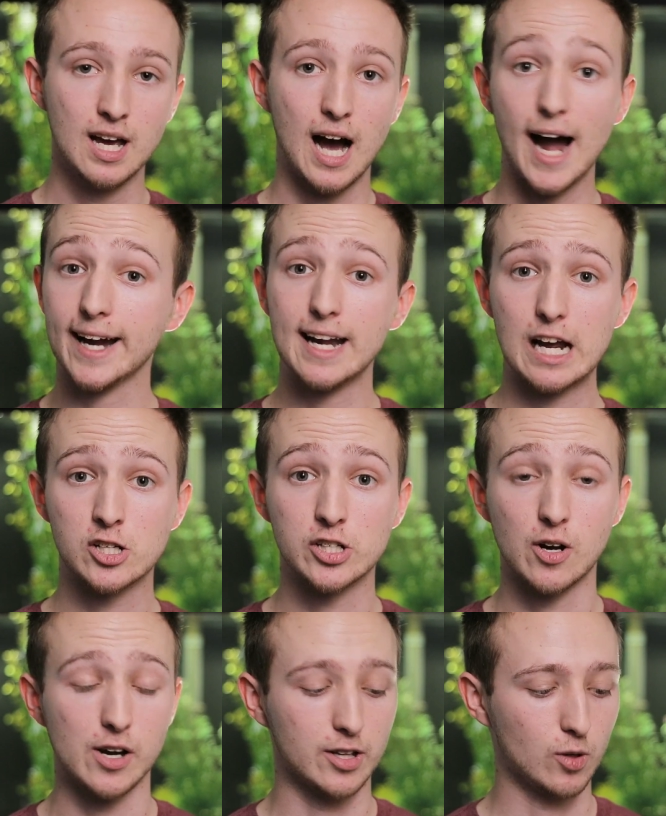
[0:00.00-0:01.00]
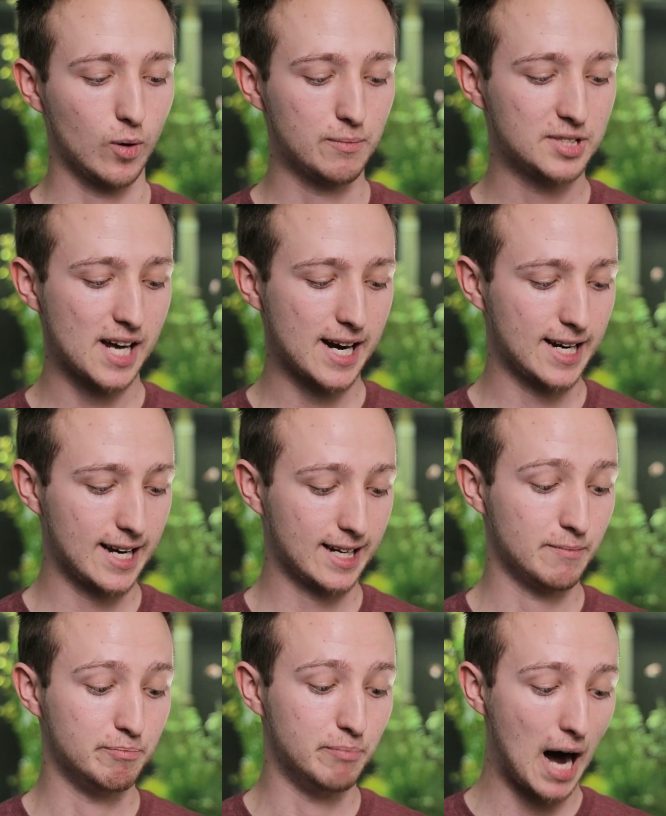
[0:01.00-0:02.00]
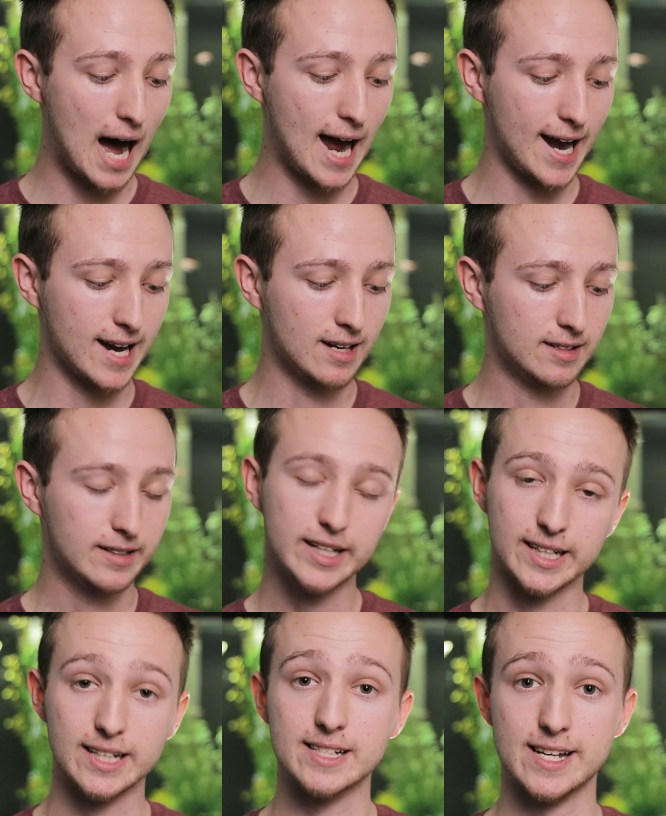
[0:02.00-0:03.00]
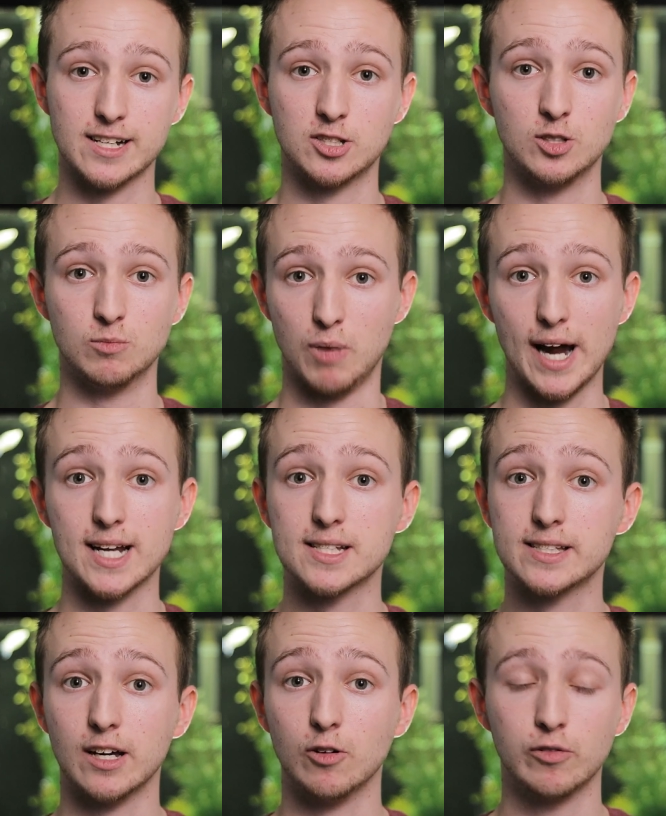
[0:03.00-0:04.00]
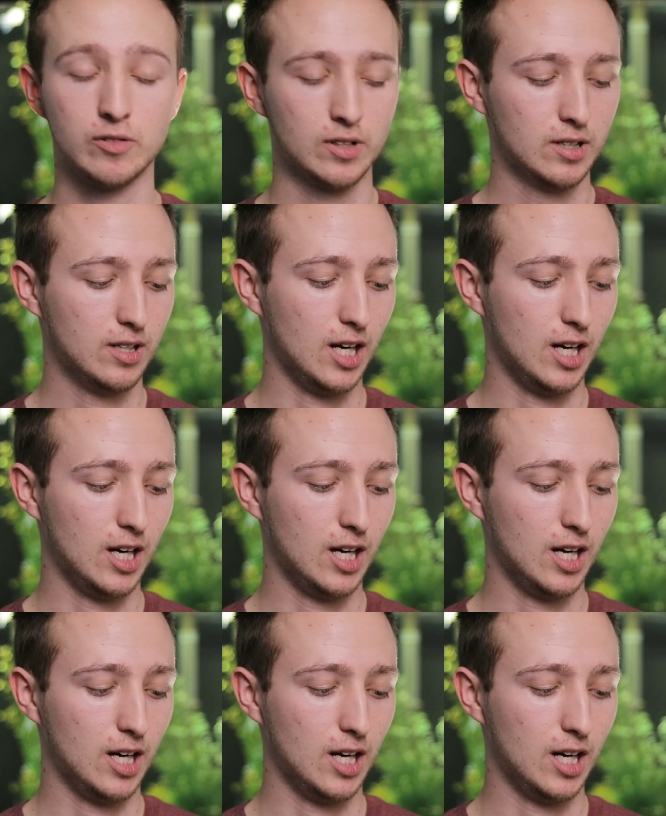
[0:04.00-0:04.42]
I can actually go onto their website and I can buy an intake tube by itself.